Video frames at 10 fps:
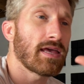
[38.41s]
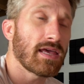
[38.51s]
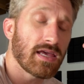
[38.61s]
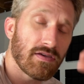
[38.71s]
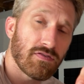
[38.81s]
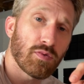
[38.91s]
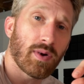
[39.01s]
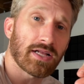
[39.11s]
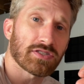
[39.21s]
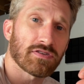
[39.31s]
If you
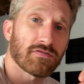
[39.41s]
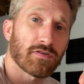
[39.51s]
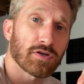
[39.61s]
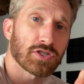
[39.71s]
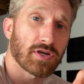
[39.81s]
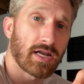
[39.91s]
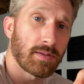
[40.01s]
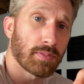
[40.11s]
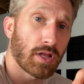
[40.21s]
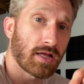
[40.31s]
watched the first
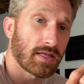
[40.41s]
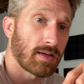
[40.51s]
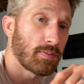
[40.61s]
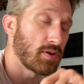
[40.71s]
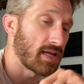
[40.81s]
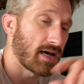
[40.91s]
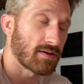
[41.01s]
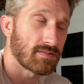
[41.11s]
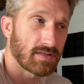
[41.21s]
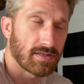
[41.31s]
training vlog that I put
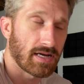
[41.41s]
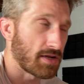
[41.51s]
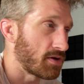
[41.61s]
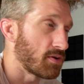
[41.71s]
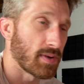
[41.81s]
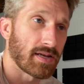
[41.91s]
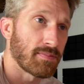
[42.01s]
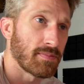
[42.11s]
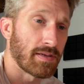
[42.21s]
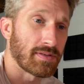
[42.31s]
out, I don't know when,
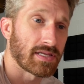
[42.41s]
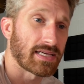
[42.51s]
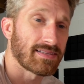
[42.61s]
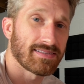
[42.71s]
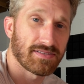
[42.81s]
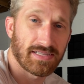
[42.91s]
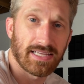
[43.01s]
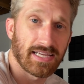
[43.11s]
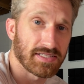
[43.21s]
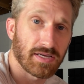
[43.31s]
maybe like 10
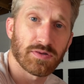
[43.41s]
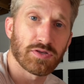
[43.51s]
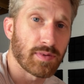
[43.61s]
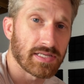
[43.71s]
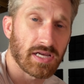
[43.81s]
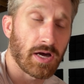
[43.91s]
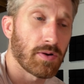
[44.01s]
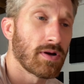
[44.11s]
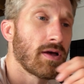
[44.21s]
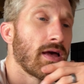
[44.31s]
days ago, 2 weeks
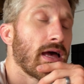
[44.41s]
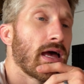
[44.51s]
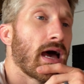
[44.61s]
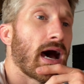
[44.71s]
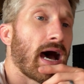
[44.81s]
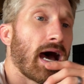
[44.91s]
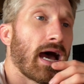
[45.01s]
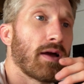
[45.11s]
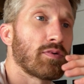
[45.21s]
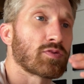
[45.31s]
ago,
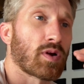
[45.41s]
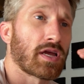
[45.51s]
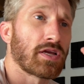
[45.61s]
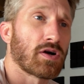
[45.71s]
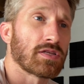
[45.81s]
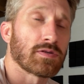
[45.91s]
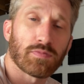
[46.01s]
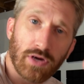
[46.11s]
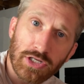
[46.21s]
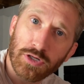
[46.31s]
I was working on some
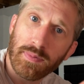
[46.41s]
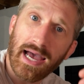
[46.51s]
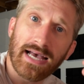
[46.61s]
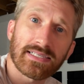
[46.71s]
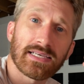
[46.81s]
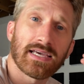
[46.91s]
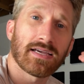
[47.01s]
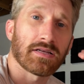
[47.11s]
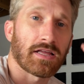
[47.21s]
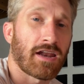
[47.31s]
pressure
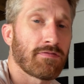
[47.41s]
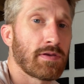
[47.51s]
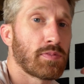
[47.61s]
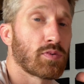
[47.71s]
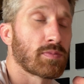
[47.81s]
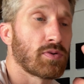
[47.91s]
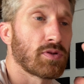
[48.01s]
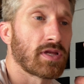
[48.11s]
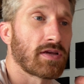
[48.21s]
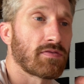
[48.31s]
passing. A lot of people were
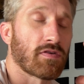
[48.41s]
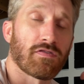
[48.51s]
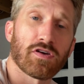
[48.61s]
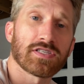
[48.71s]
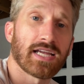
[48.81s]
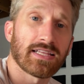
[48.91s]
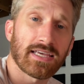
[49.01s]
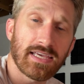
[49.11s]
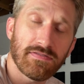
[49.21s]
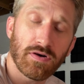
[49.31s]
pulling reverse de la
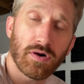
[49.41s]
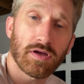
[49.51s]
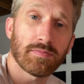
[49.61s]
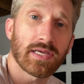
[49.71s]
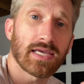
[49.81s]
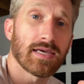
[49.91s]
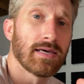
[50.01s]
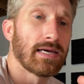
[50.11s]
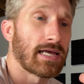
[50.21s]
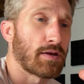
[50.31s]
Riva on me,
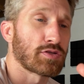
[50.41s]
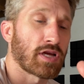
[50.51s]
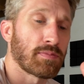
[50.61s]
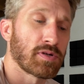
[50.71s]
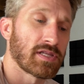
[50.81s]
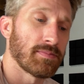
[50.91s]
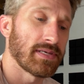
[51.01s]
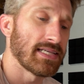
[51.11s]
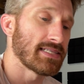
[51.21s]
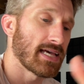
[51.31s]
and I was trying to put them
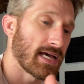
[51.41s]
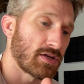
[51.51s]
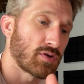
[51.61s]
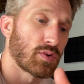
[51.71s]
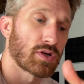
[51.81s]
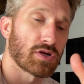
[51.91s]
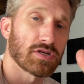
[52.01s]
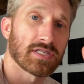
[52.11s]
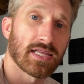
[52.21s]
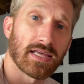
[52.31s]
into
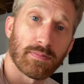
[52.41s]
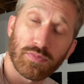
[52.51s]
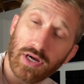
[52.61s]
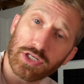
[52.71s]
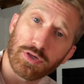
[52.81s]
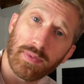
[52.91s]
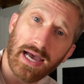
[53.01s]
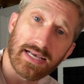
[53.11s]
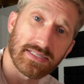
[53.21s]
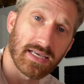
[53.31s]
headquarters and then pressure
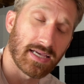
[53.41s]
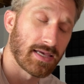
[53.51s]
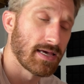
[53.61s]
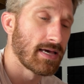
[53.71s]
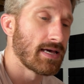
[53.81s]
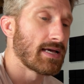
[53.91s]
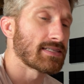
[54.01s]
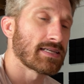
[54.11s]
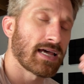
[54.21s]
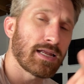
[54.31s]
passing.
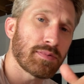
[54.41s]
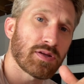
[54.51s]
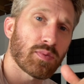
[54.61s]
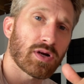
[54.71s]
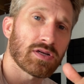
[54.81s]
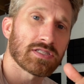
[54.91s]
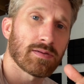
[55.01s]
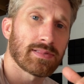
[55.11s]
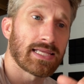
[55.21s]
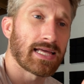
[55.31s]
Tonight I'm gonna work on
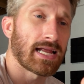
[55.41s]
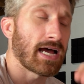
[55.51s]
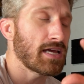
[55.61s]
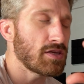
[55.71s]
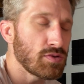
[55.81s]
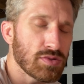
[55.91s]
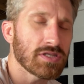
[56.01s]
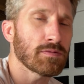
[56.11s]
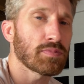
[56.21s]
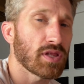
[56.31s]
something that I
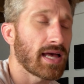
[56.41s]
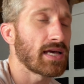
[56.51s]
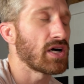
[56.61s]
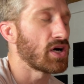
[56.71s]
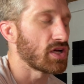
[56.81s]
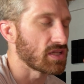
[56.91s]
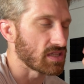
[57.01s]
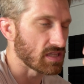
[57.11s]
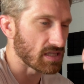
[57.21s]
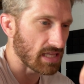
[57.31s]
used to play a
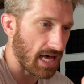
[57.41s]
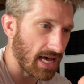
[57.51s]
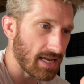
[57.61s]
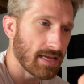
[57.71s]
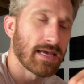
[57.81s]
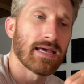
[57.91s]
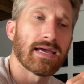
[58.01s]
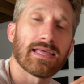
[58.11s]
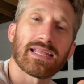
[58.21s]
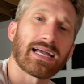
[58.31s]
lot,
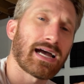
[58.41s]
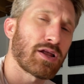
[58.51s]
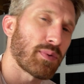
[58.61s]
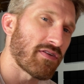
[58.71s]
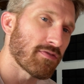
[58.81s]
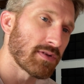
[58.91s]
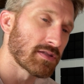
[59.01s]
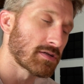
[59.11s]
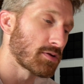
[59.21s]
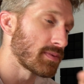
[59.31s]
and then I got away from it a
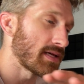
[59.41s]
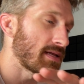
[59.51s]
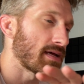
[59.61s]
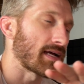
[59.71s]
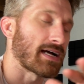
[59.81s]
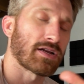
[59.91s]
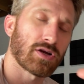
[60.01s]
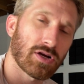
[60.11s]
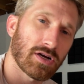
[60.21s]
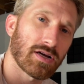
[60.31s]
little bit. I got
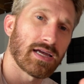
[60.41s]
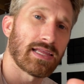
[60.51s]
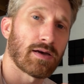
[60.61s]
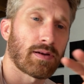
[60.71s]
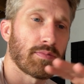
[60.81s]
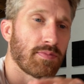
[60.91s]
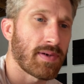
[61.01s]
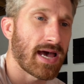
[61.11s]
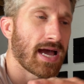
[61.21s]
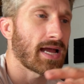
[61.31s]
hurt, and now I'm coming
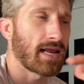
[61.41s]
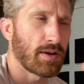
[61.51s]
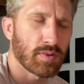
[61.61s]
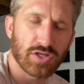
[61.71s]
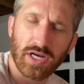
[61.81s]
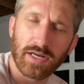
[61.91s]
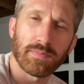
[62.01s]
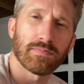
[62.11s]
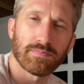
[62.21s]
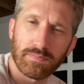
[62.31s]
back, and I wanna try to
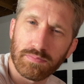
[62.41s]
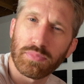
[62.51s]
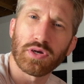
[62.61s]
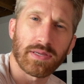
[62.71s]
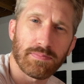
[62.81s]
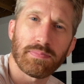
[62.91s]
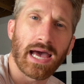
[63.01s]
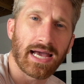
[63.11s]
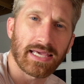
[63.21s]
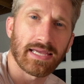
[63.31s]
put it
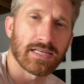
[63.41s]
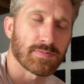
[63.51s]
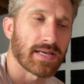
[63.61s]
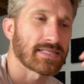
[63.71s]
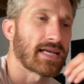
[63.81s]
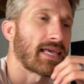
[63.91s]
back in as best I